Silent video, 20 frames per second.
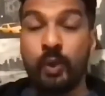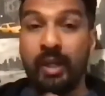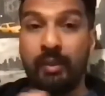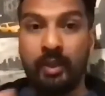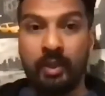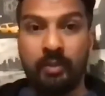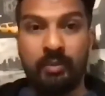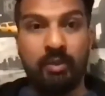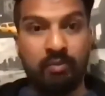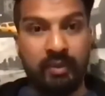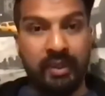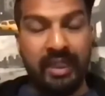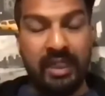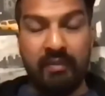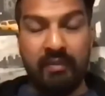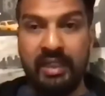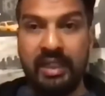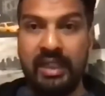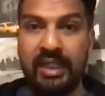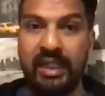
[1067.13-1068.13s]
I want to be really,
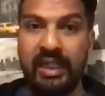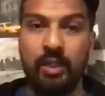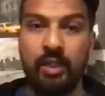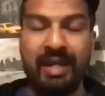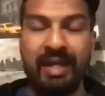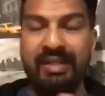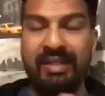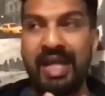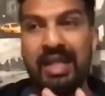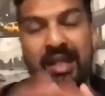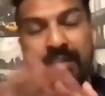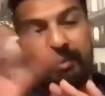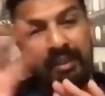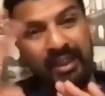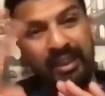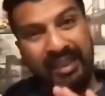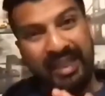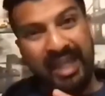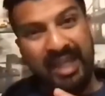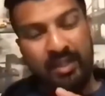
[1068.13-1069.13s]
really clear about that. And I'm going
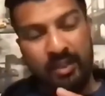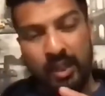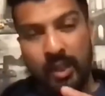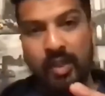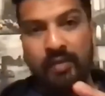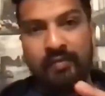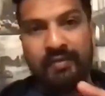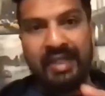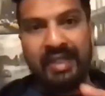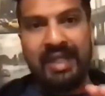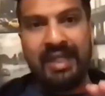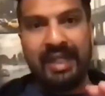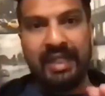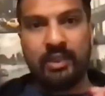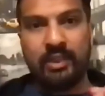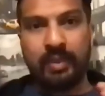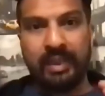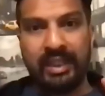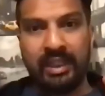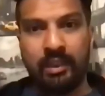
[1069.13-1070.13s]
to, again, go over that
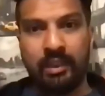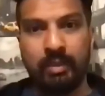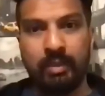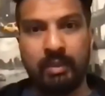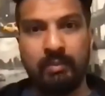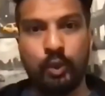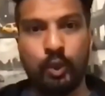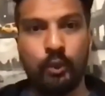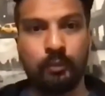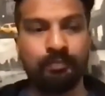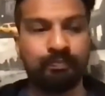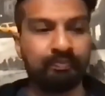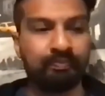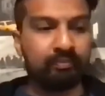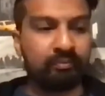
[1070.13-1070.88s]
next week a little bit more.